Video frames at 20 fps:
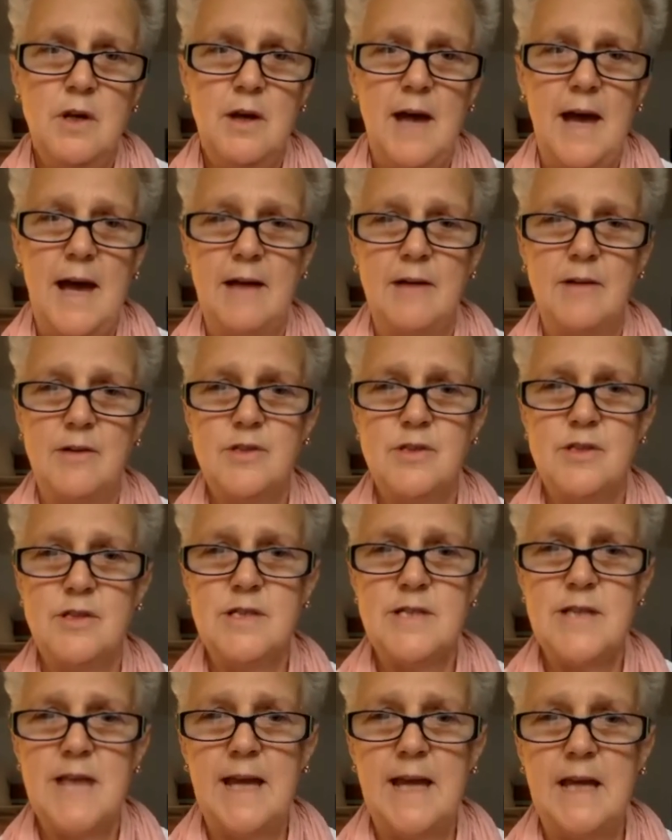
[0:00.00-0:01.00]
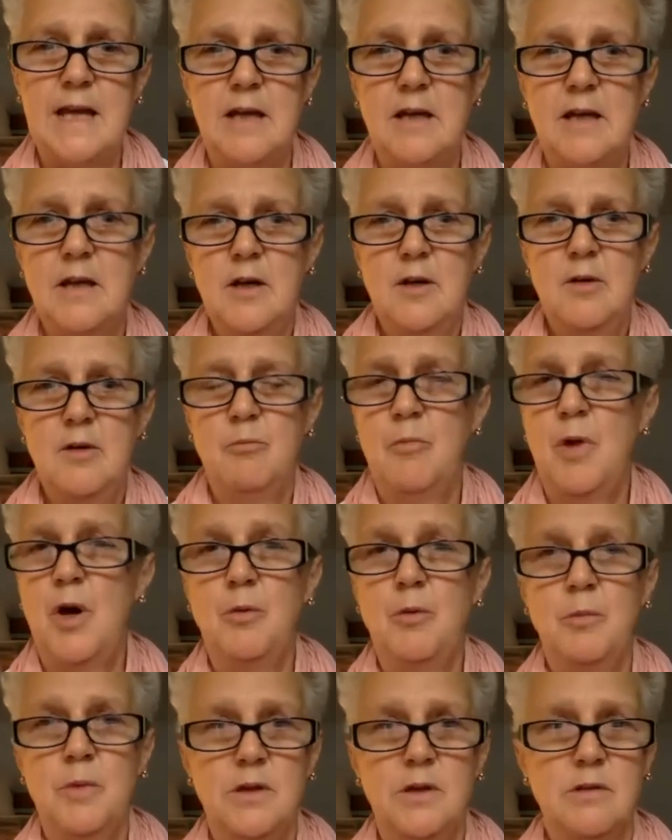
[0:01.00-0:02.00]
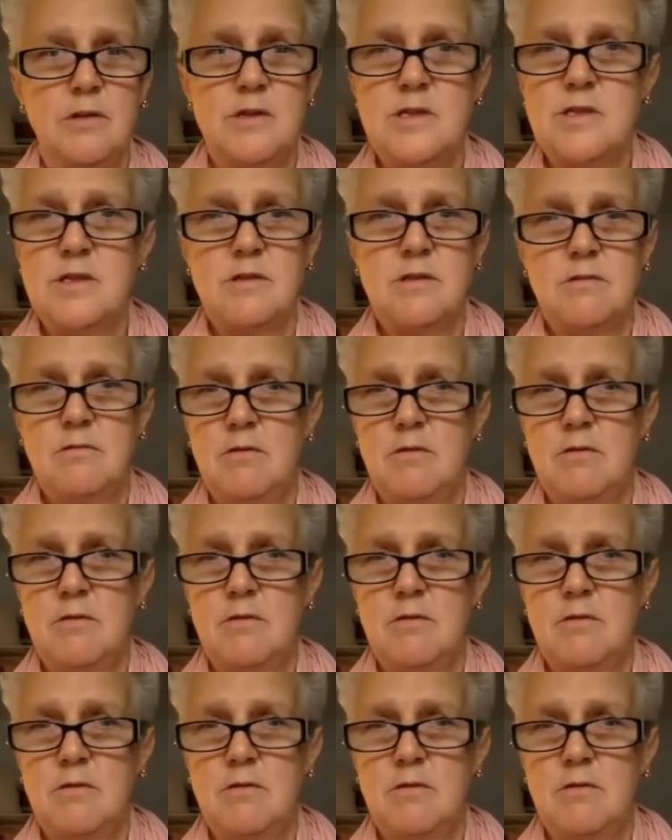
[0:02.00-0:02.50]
and to take moments